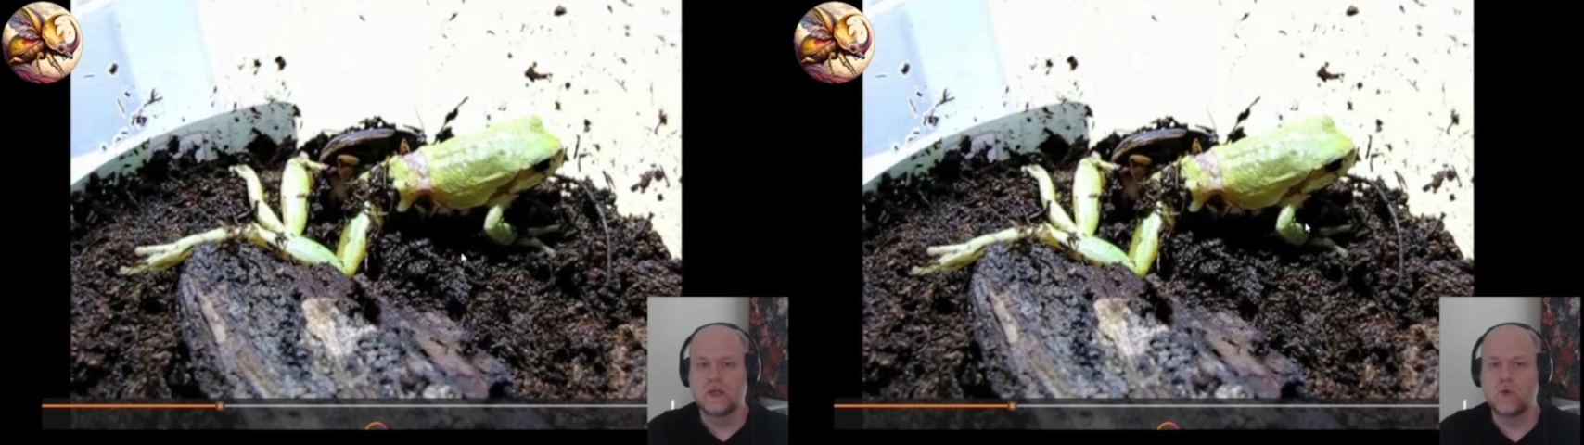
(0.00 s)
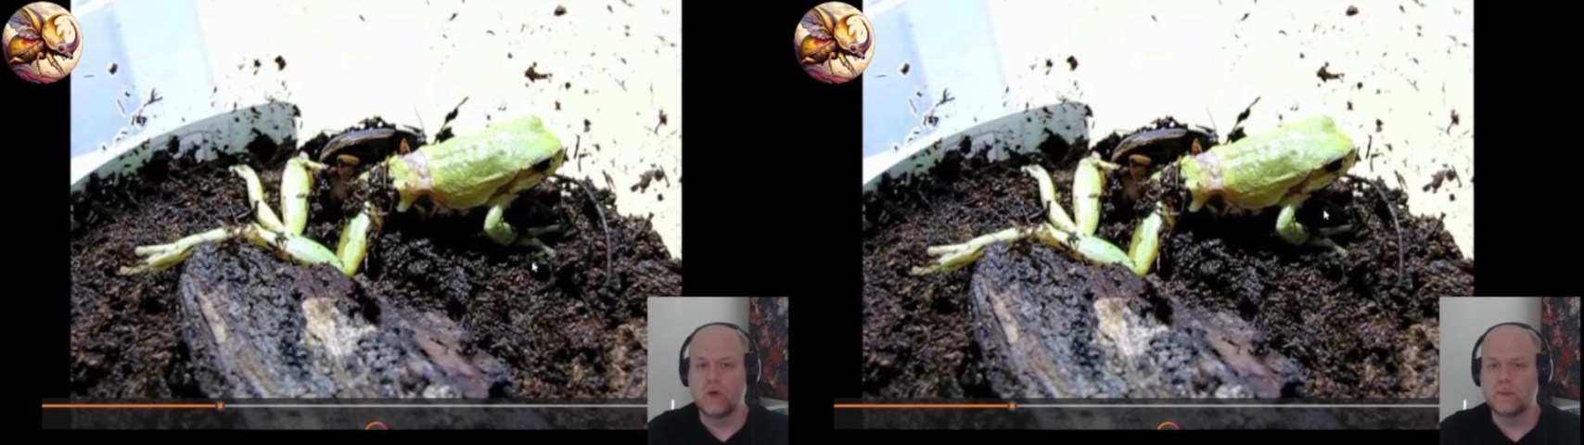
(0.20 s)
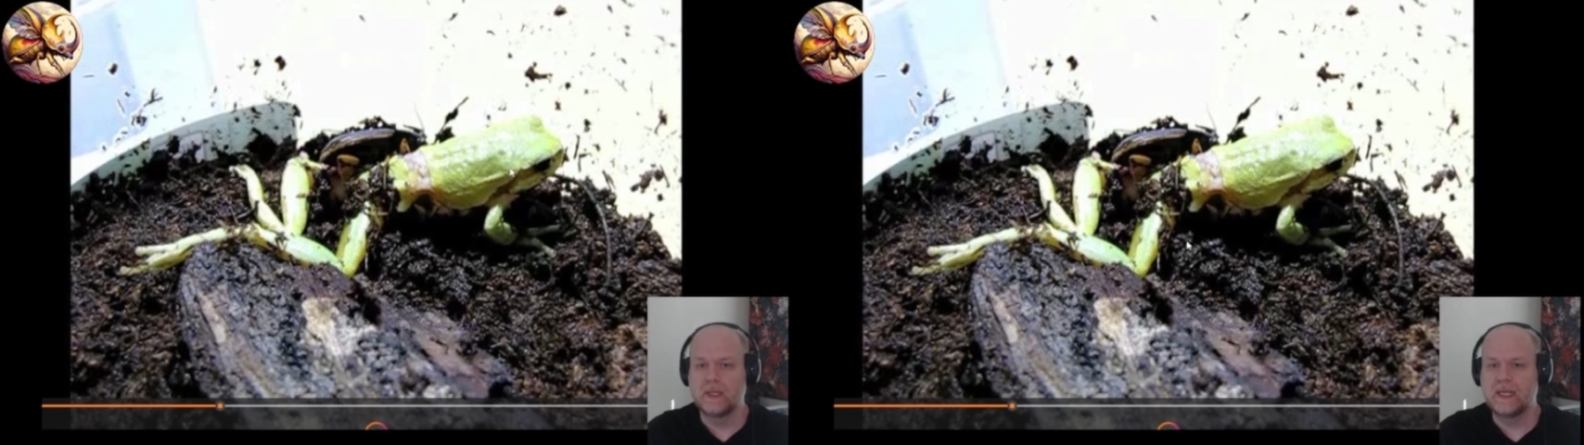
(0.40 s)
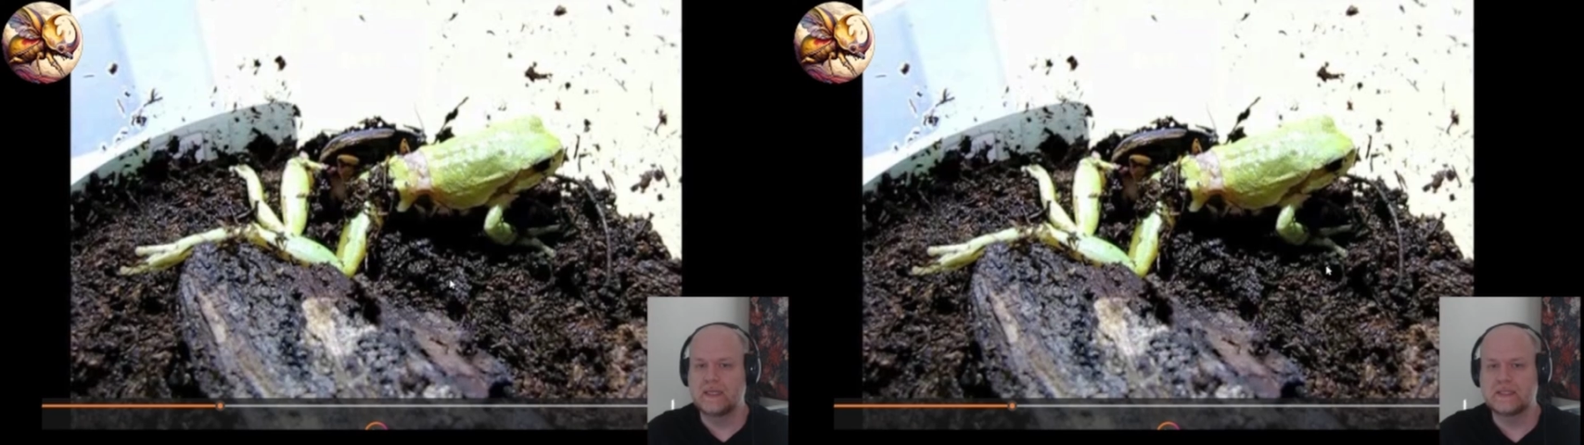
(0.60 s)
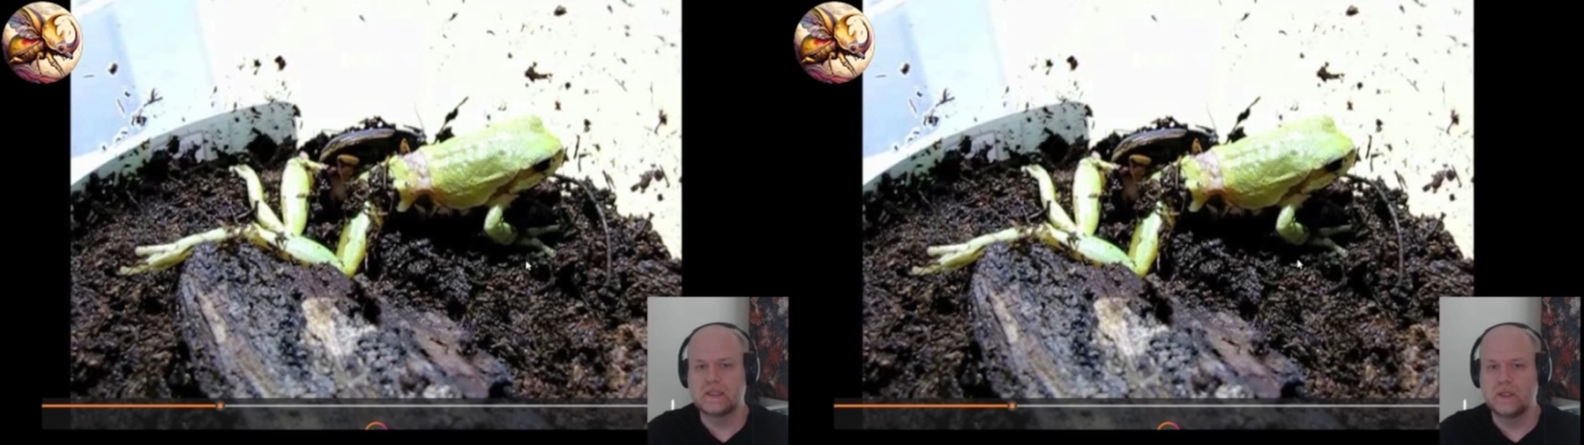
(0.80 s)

Normally it's,